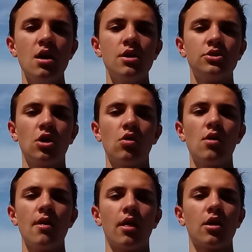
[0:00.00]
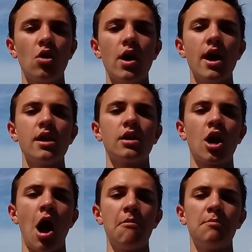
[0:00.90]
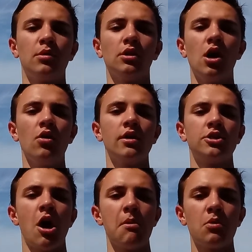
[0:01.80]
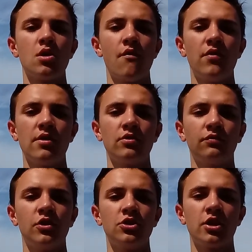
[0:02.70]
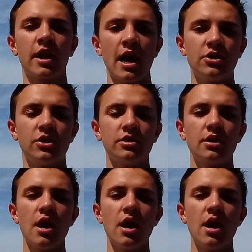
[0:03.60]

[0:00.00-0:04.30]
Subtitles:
So go ahead and comment below and tell me what your favorite fish to catch is.